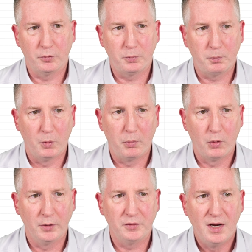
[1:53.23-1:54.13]

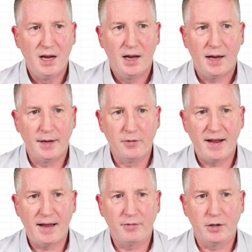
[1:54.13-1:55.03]
reports. I don't
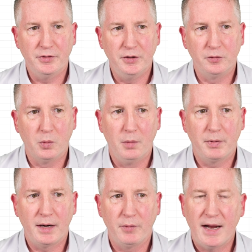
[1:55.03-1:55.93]
have it on this one, but
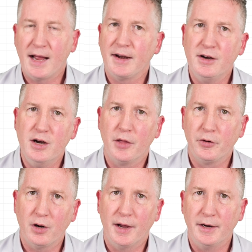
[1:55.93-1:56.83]
I would add
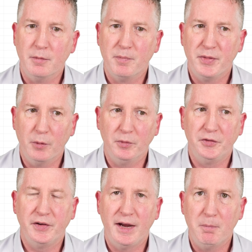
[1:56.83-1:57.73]
another item that would
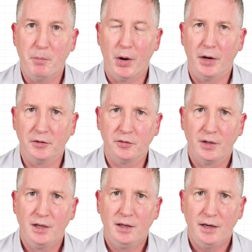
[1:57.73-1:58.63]
say bugs,
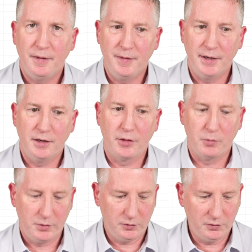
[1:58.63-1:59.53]
and then another
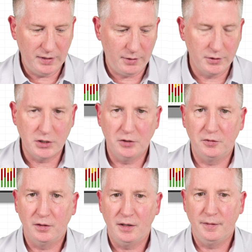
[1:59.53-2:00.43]
one that says outages,
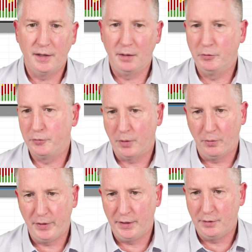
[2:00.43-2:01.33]
and then I would throw it in